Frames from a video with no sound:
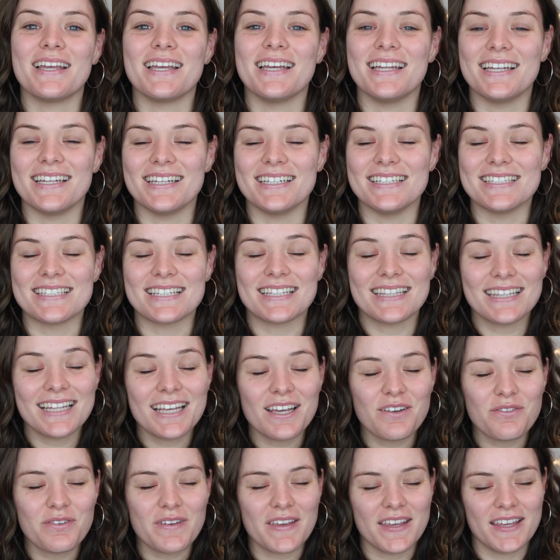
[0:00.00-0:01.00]
It is
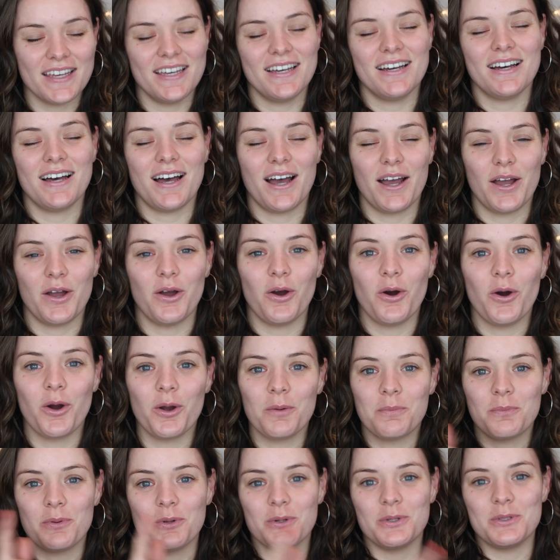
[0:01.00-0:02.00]
Liv here. I
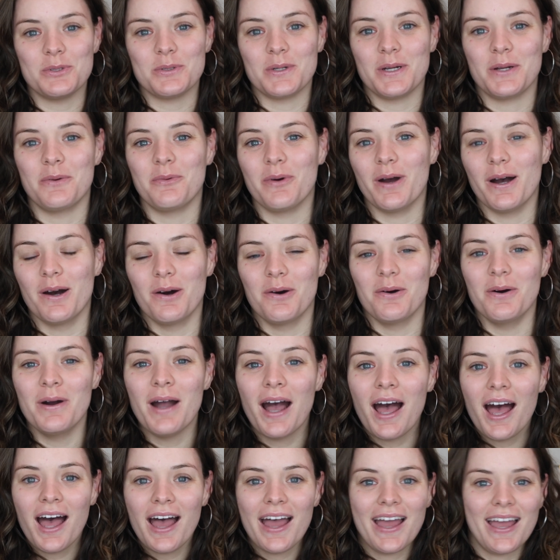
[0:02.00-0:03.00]
hope you're doing
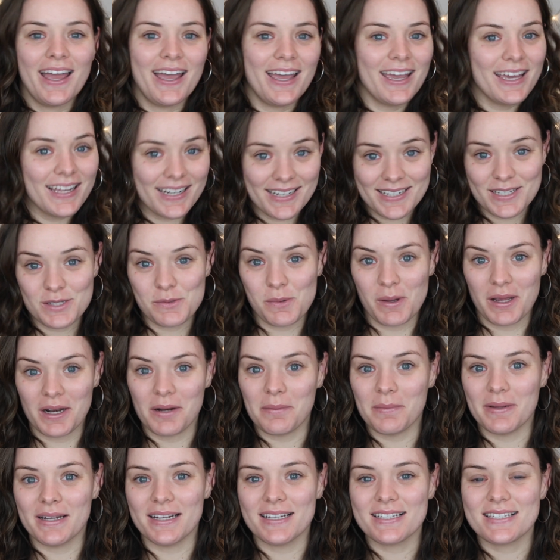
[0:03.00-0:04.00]
well. It has been
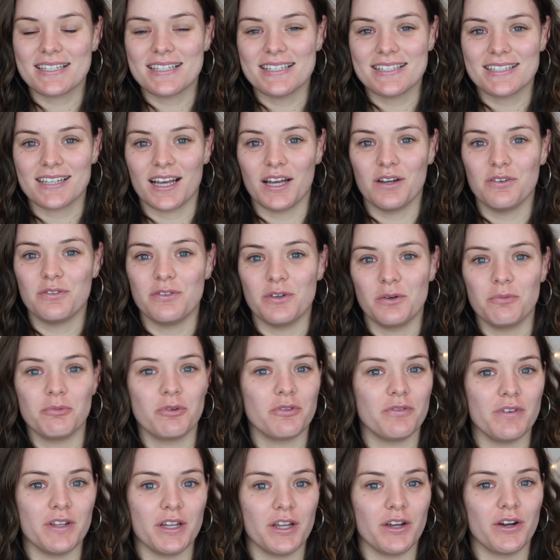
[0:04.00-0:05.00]
a minute since I've filmed
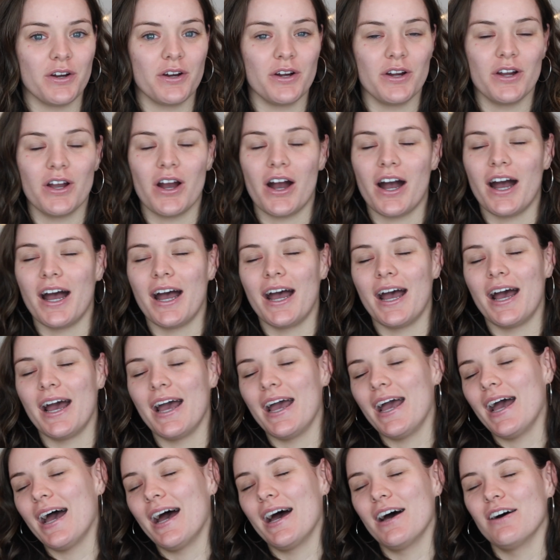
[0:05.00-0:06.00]
a video. I
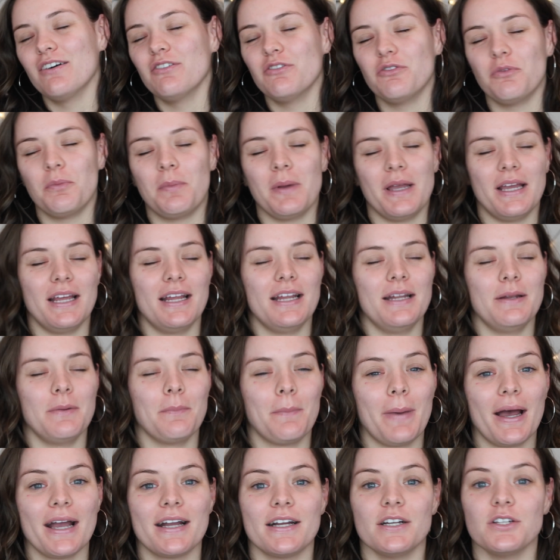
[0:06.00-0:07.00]
have
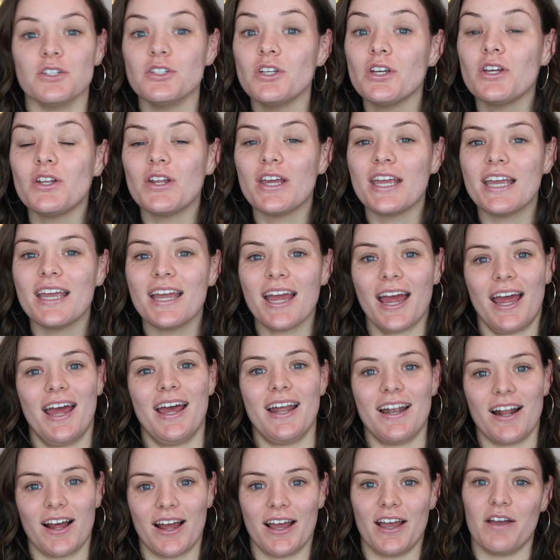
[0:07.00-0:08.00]
been back at uni
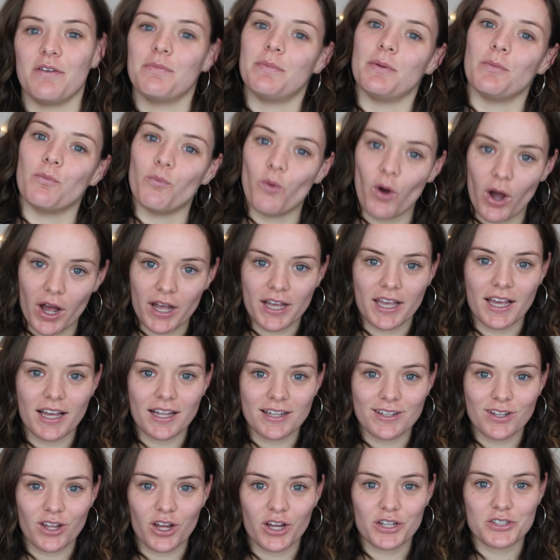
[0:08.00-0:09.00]
and I have been
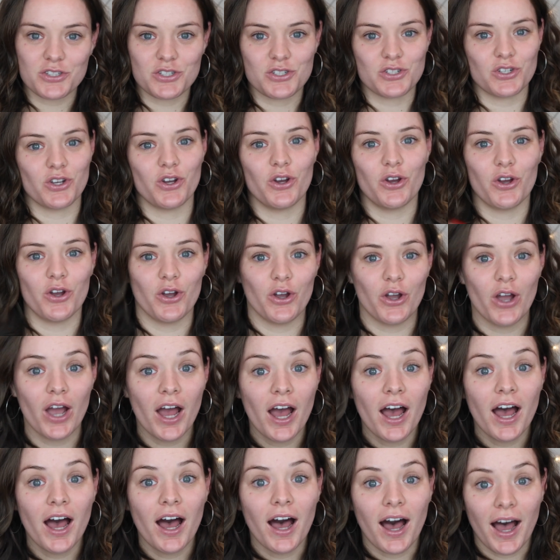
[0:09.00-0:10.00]
working a lot, so
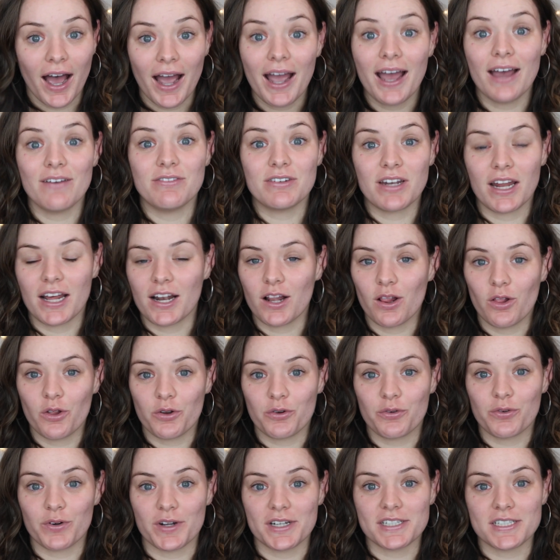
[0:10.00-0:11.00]
I haven't had a
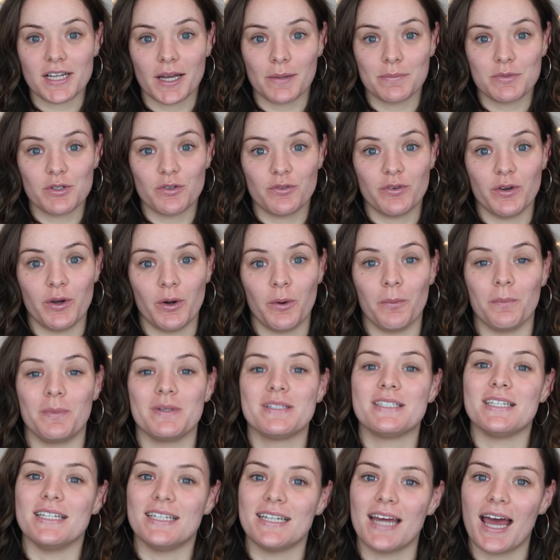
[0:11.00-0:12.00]
lot of free time to film.
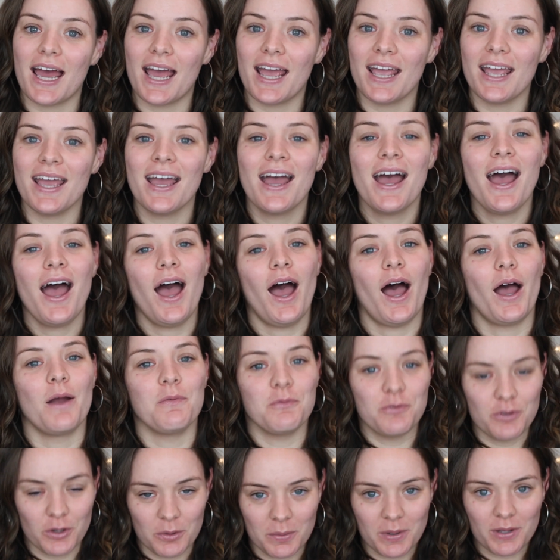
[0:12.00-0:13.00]
But today
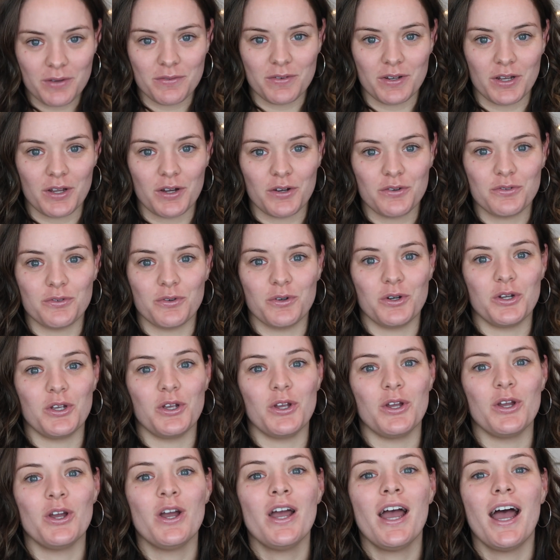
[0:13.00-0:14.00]
I'm filming a video for
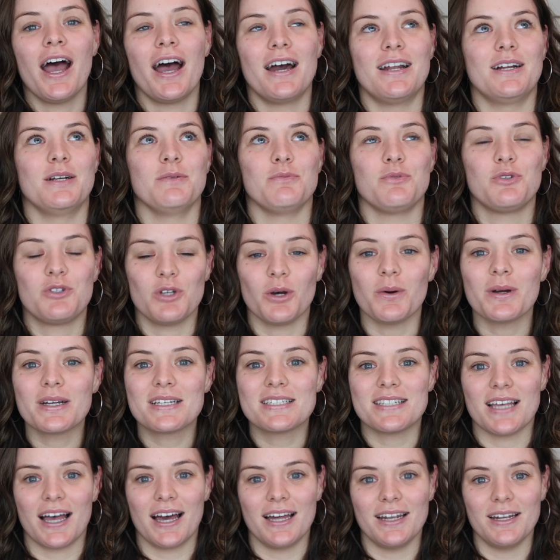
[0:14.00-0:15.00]
you and I'm so
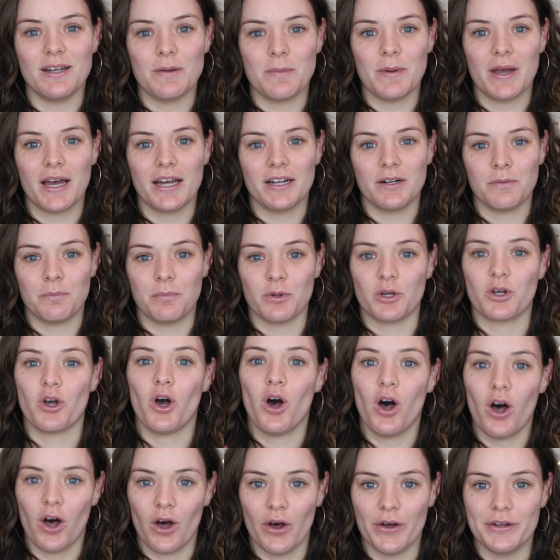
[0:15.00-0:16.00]
excited about it
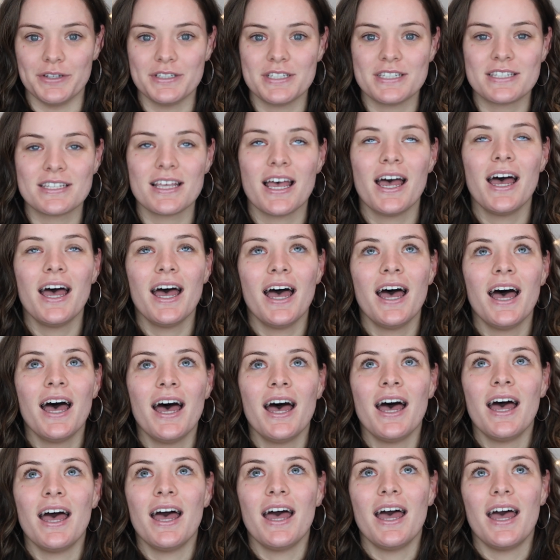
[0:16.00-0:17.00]
because
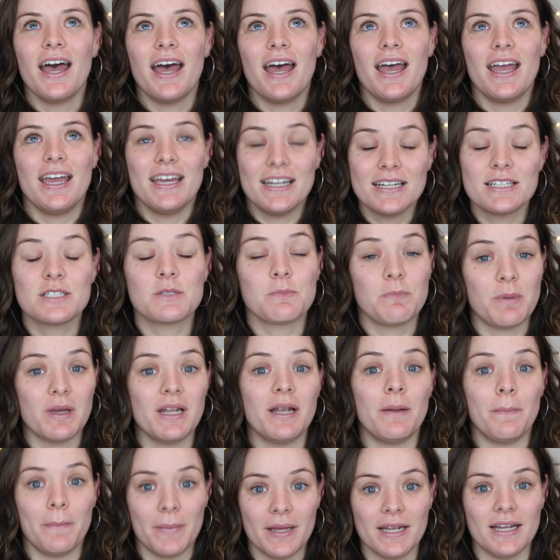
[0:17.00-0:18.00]
it has
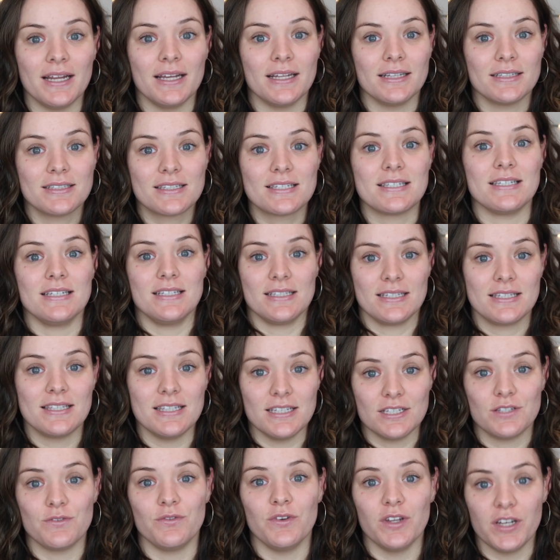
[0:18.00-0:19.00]
been a minute since
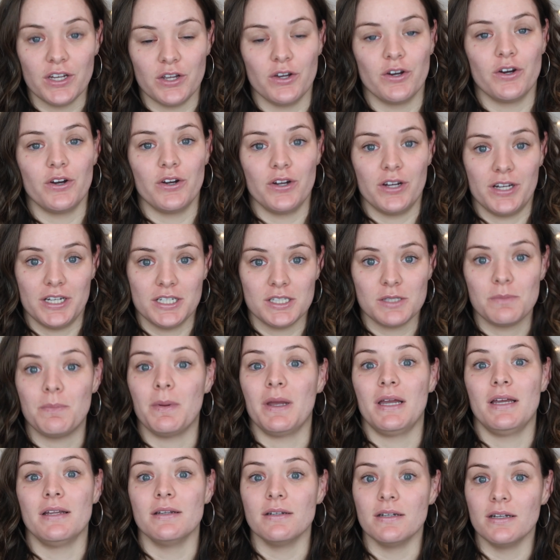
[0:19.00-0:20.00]
this video has
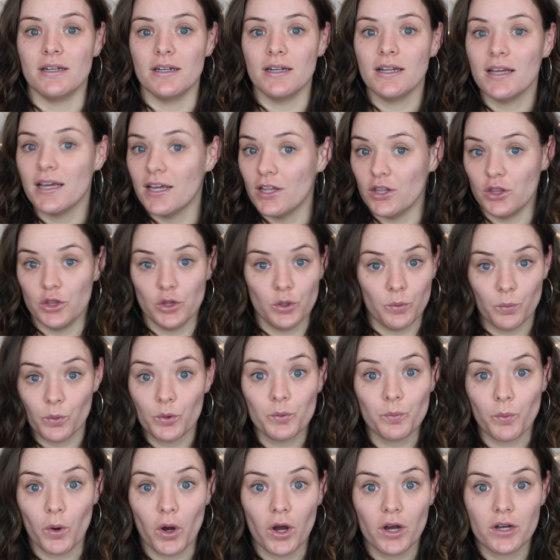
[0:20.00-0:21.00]
been in the
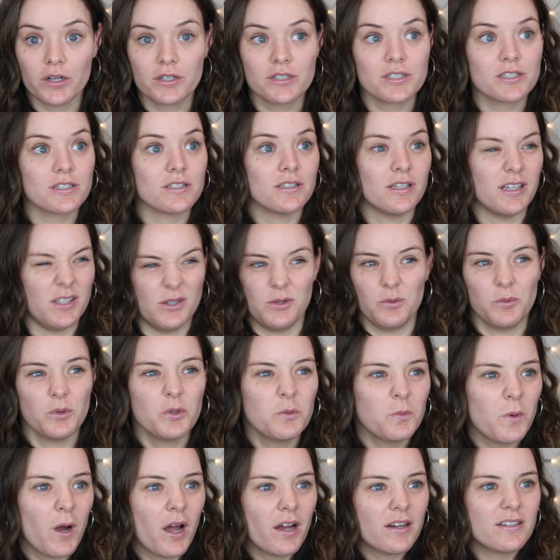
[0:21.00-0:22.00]
woodworks. In the
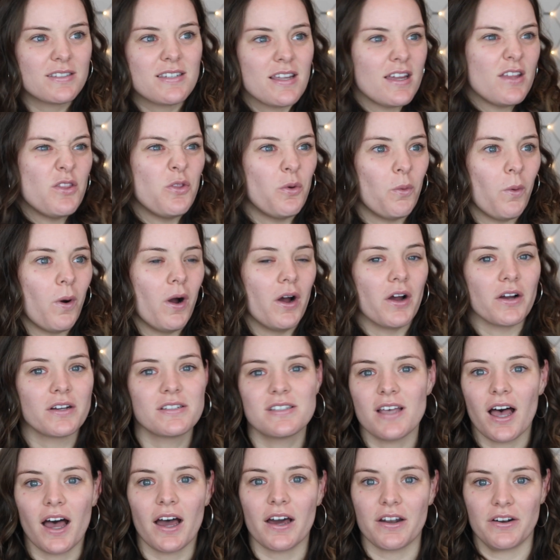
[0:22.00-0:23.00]
woodworks? In the
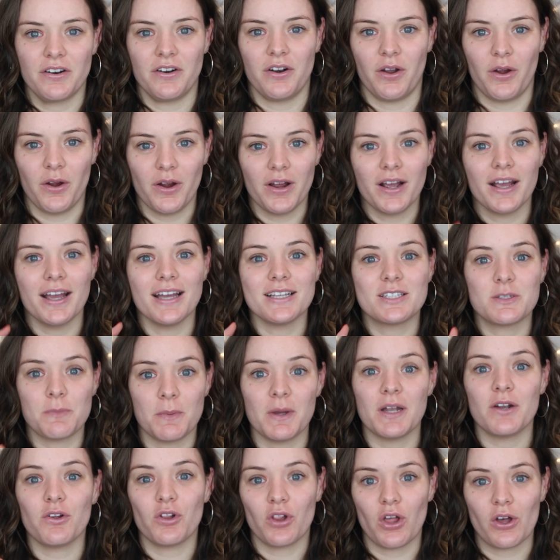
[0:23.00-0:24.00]
works. I don't know. It's
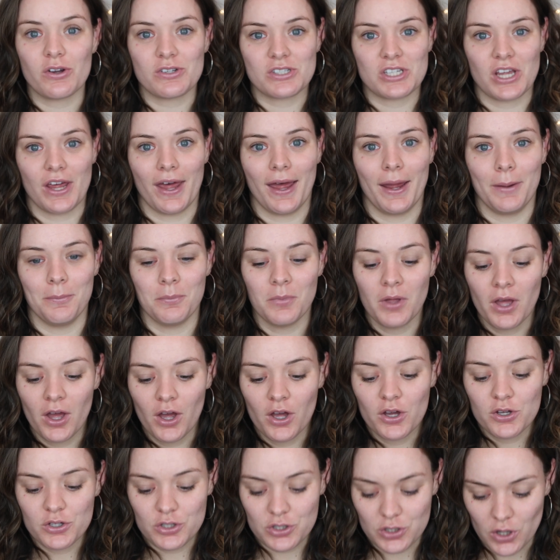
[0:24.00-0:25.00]
been a long time.
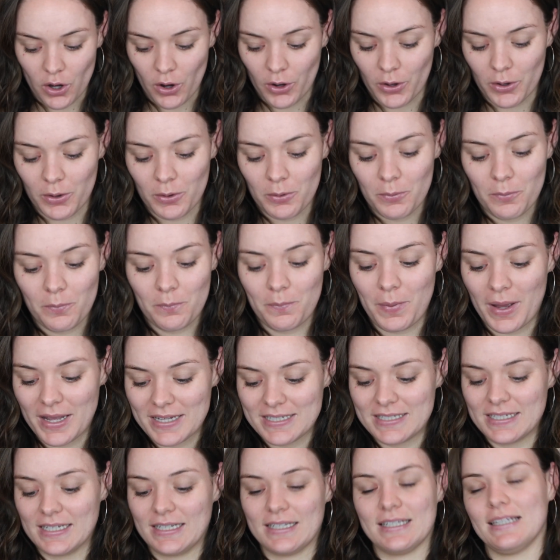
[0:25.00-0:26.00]
So
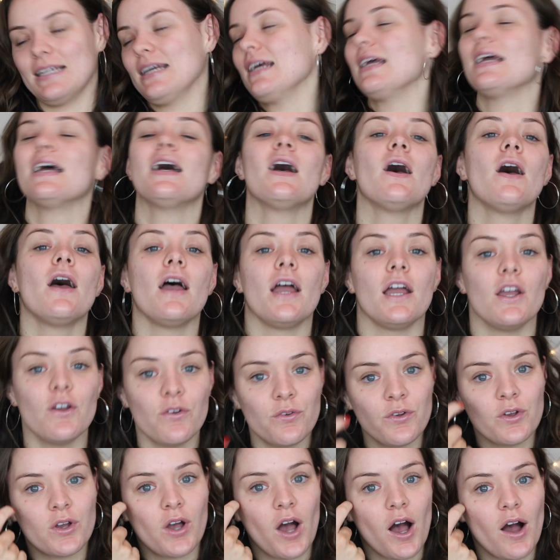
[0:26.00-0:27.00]
basically,
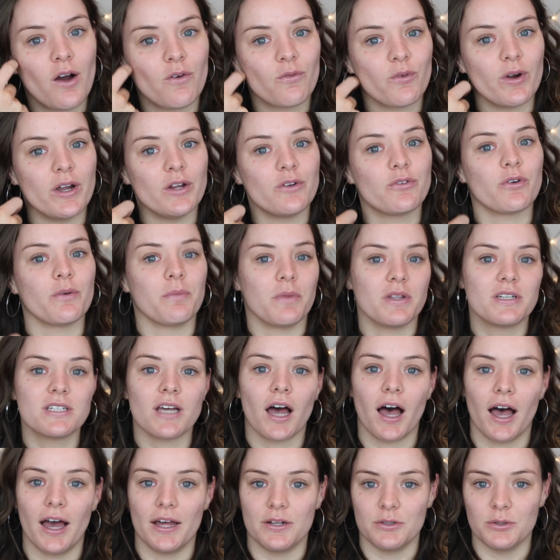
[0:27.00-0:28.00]
if you can't read from the
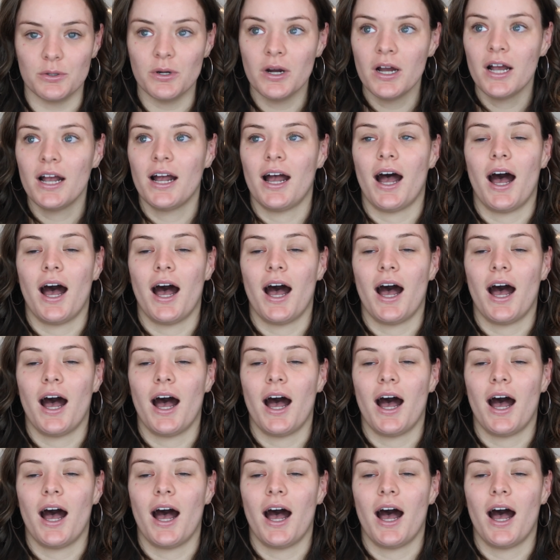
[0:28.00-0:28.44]
title,